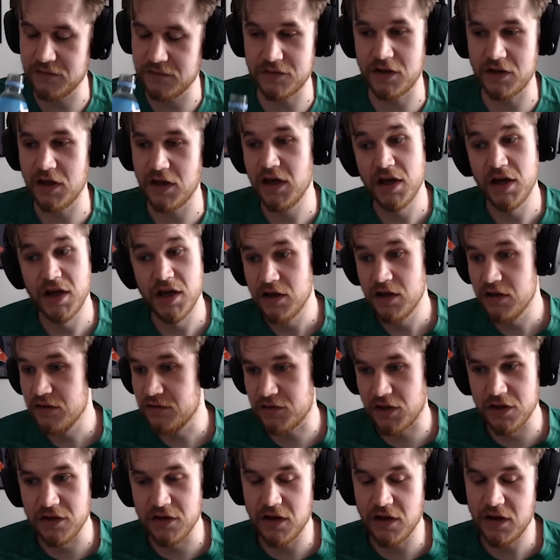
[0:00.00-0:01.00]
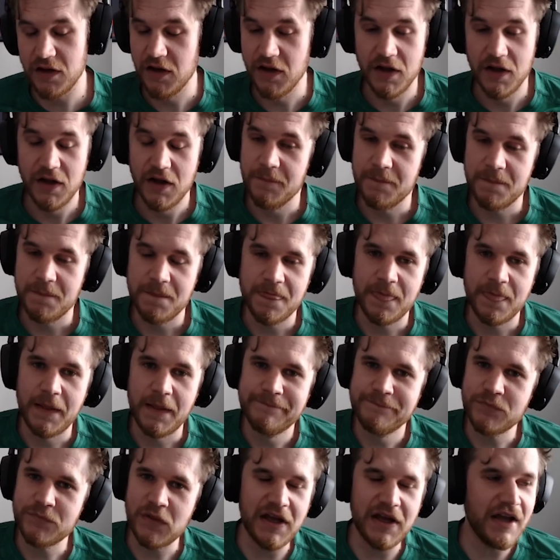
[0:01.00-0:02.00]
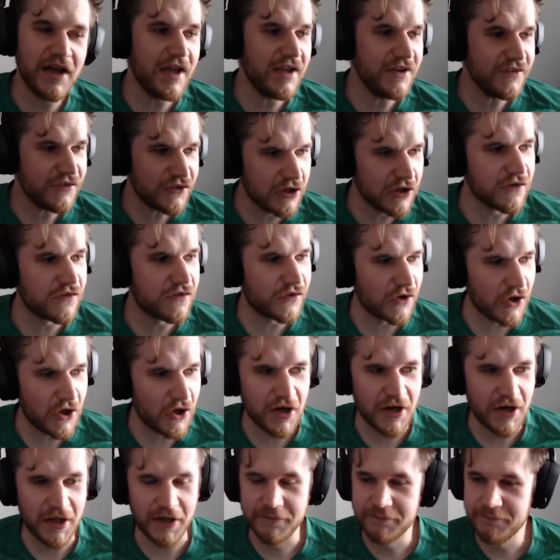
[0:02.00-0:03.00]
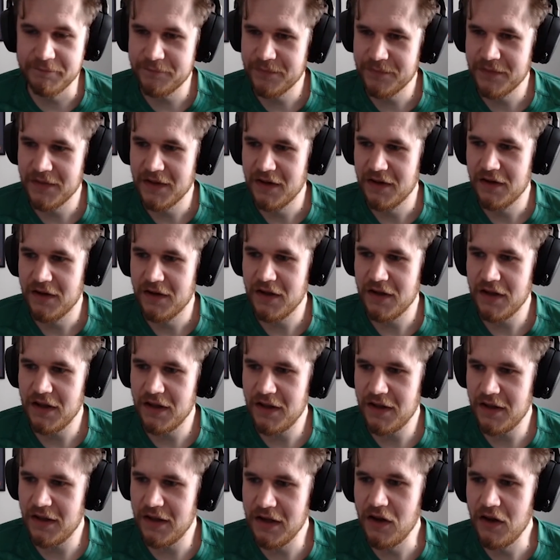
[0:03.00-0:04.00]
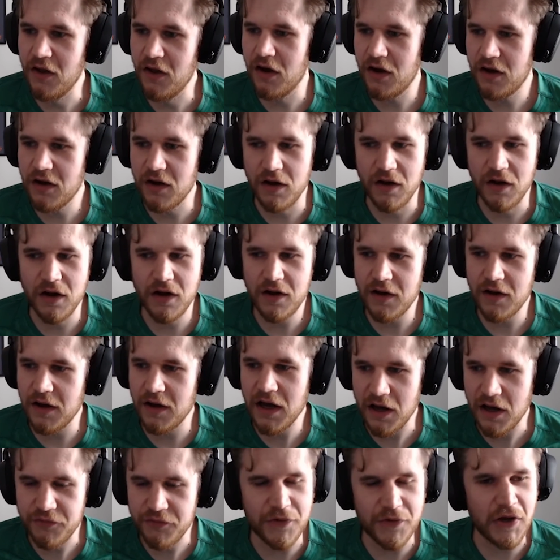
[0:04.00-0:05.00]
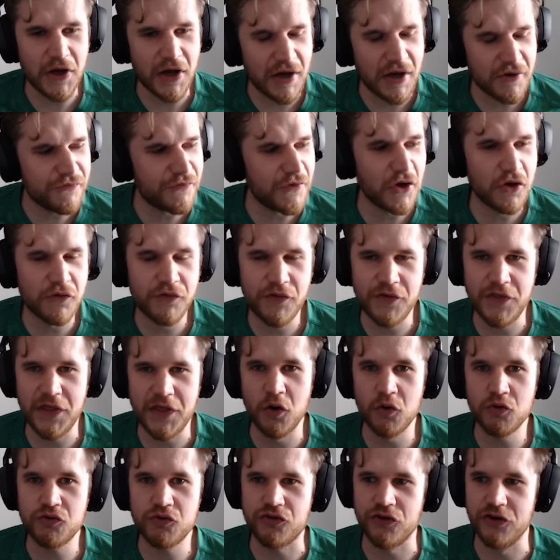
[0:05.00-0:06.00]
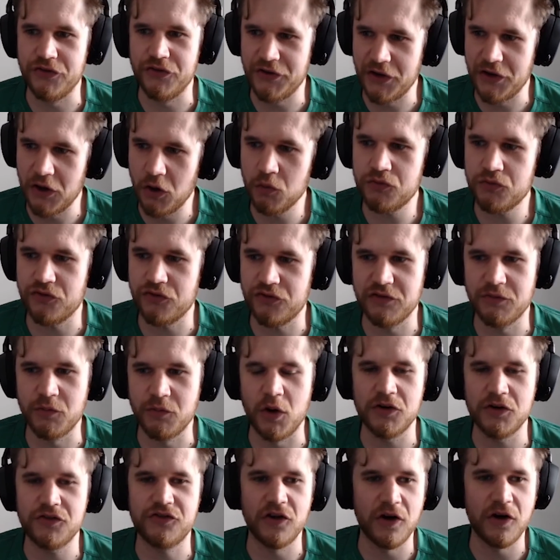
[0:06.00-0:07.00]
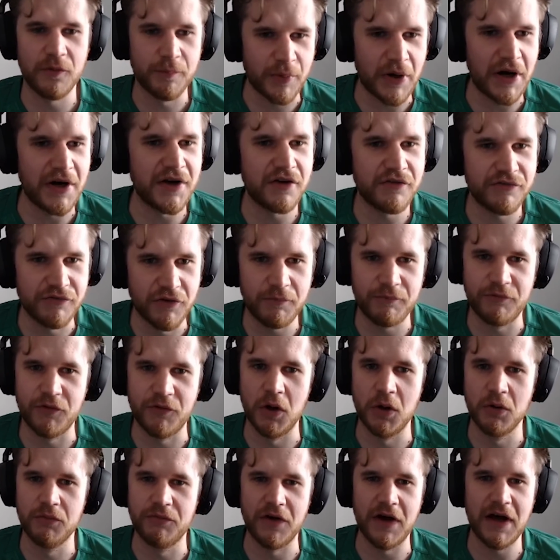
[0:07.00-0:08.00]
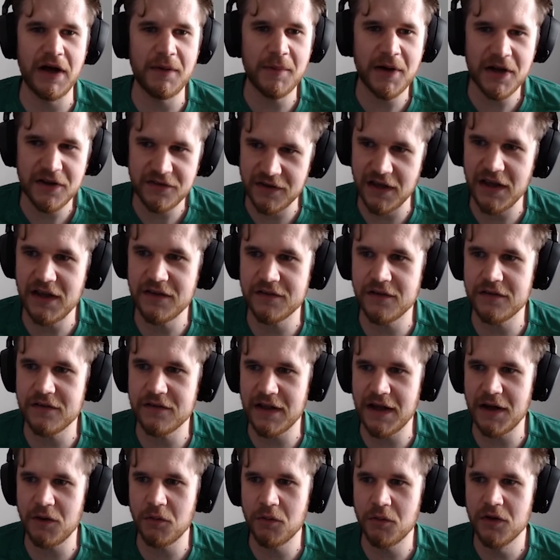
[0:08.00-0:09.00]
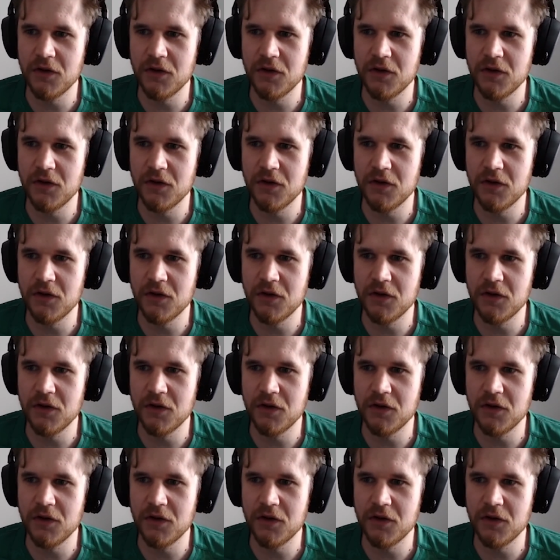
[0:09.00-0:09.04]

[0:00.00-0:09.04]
you are probably the most Con demanding assistant it's manager concerning. I've ever had. Concerning. Look, look, well, I feel, I, I feel for the ultras. The ultras have watched your brand of football for how many seasons now?